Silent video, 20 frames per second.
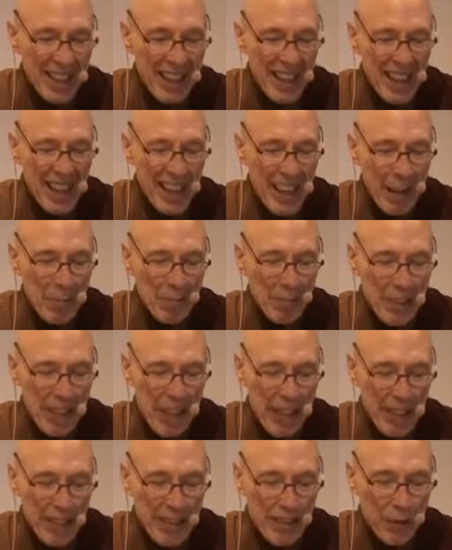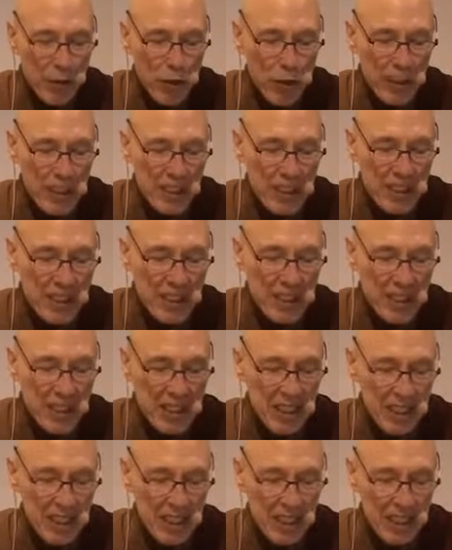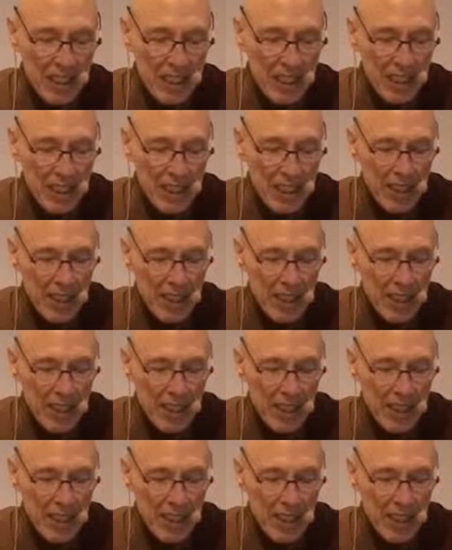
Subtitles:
an object for concern,